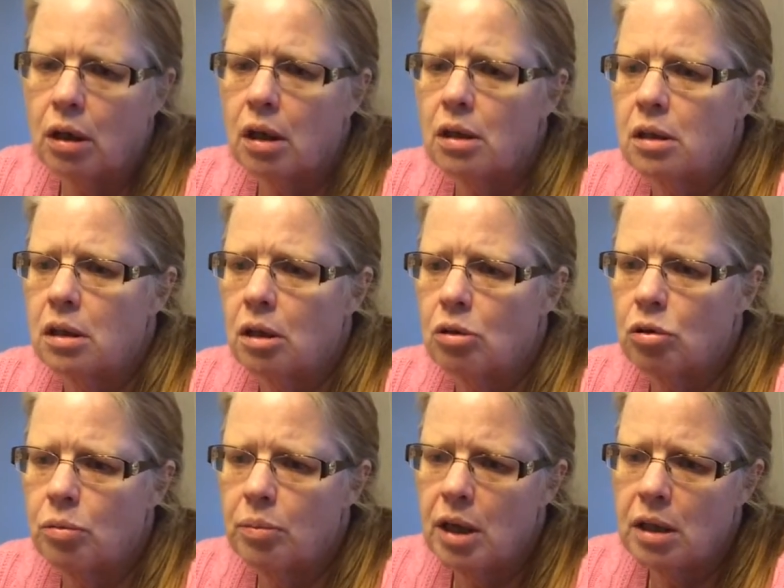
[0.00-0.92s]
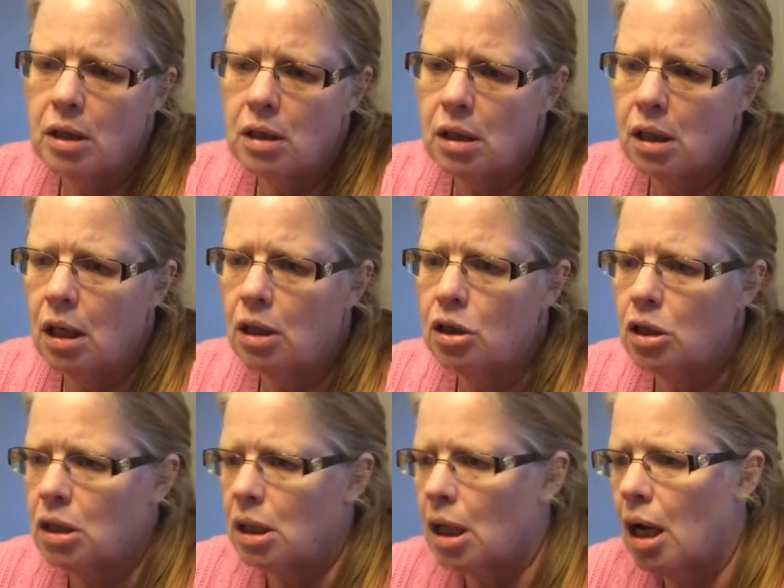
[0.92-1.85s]
It cuts down tremendously on
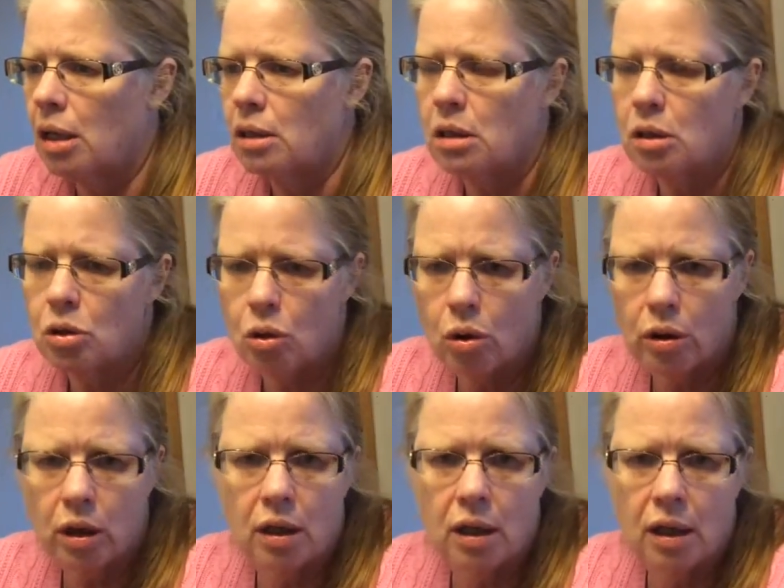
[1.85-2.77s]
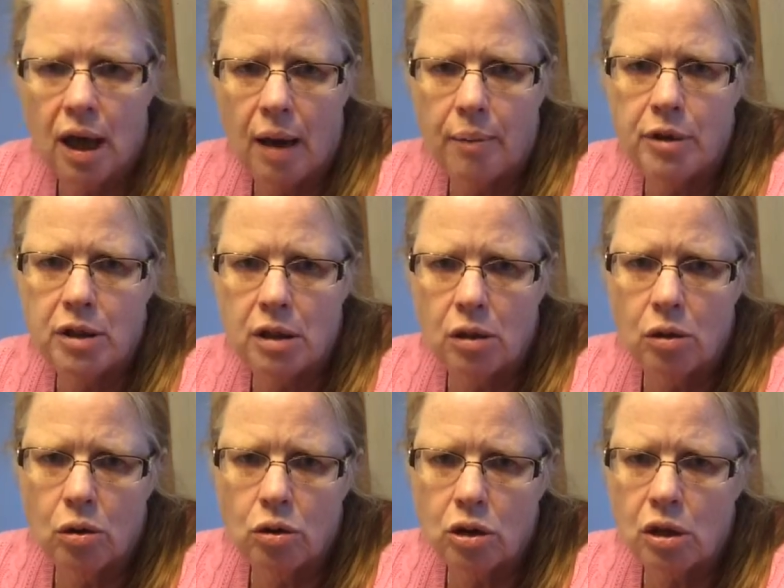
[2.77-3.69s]
just the constant talking that happens in
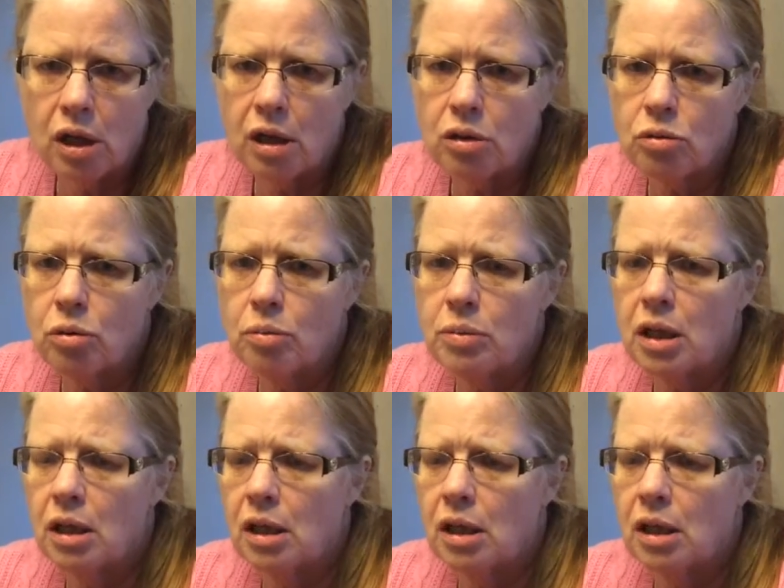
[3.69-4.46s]
large classrooms,